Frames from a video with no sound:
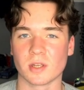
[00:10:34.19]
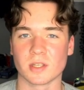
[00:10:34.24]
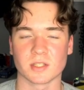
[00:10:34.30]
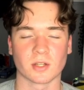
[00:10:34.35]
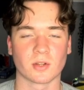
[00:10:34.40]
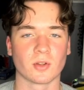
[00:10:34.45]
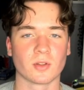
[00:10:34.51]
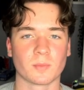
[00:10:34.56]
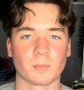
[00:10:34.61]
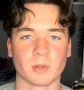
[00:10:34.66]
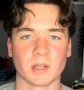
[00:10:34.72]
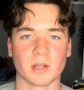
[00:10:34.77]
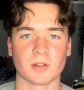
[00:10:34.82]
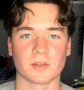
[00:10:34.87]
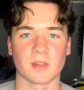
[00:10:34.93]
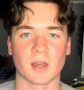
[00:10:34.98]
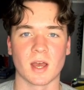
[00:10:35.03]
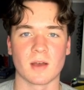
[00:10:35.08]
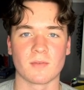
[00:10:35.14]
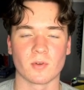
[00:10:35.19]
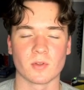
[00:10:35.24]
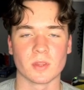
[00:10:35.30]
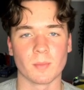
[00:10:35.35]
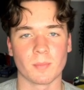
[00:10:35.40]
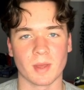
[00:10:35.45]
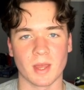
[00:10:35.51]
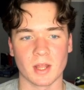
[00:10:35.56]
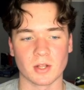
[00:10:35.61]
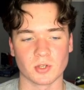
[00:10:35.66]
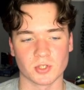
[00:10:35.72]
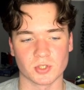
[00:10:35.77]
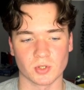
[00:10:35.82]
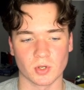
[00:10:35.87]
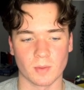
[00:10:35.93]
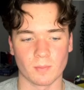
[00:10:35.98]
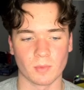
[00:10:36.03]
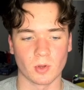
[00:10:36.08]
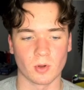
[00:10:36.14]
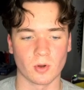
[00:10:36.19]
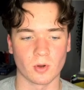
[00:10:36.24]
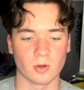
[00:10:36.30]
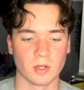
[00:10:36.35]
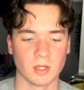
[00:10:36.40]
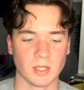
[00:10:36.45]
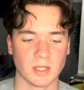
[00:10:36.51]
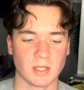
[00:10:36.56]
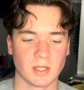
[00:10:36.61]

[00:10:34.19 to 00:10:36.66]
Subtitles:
He's a good player to have on the bench, so I'm not.